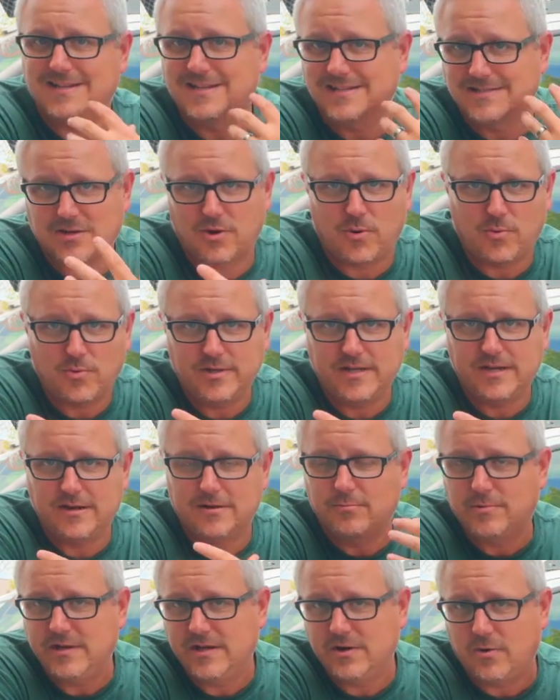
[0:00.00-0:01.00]
it gets cold
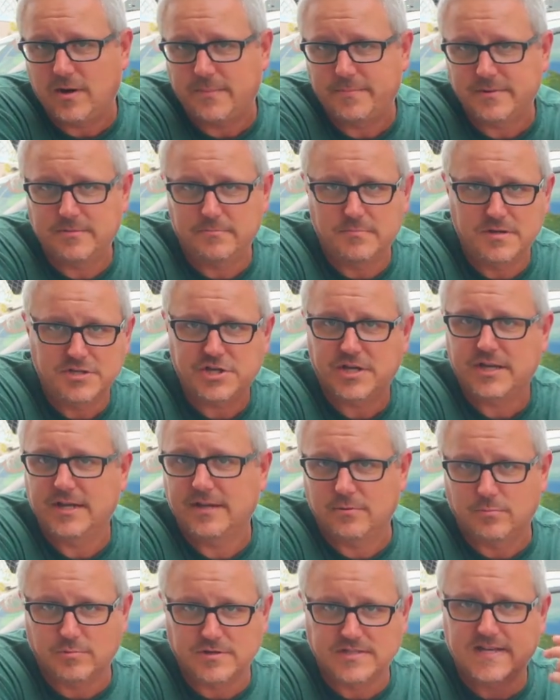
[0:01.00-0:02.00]
here and we go up into
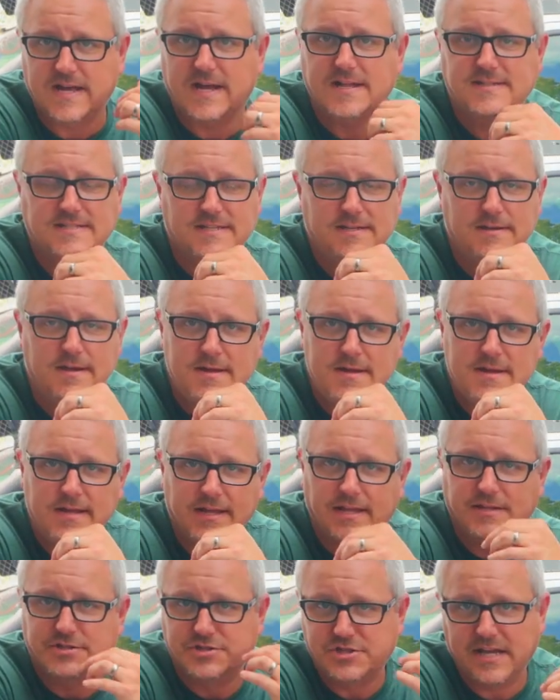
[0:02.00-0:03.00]
Michigan and Wisconsin
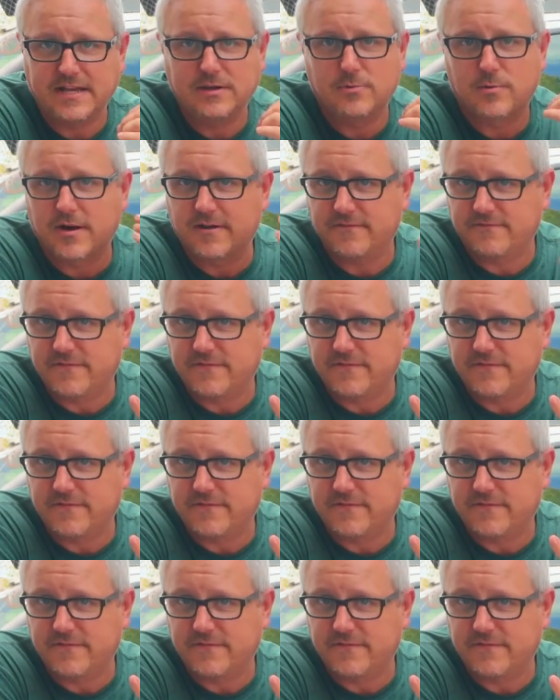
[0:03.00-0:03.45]
in January